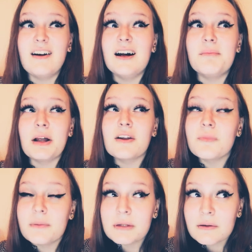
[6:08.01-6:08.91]
A lot
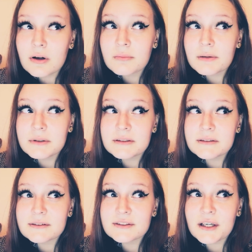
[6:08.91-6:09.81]
of people like
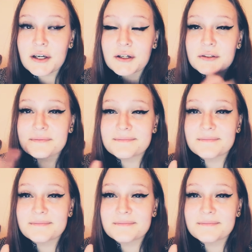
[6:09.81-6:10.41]
Wagamama's, so